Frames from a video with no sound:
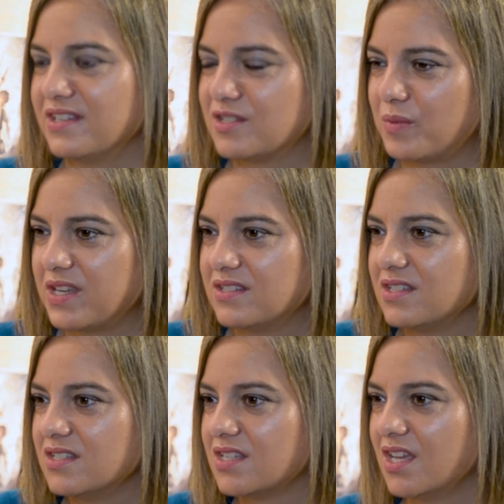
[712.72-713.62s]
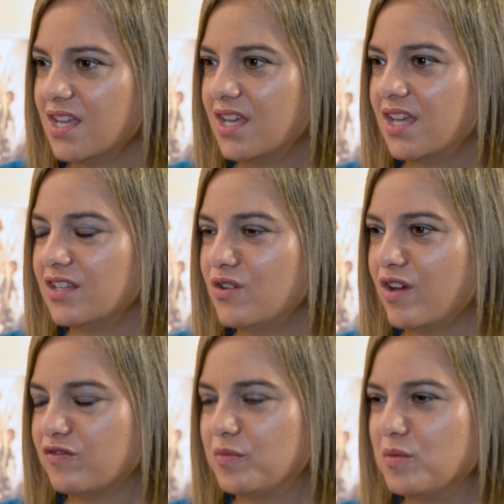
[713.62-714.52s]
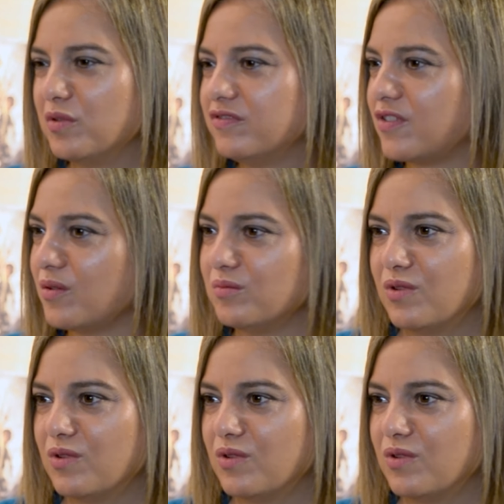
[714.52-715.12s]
spaces, and you have people from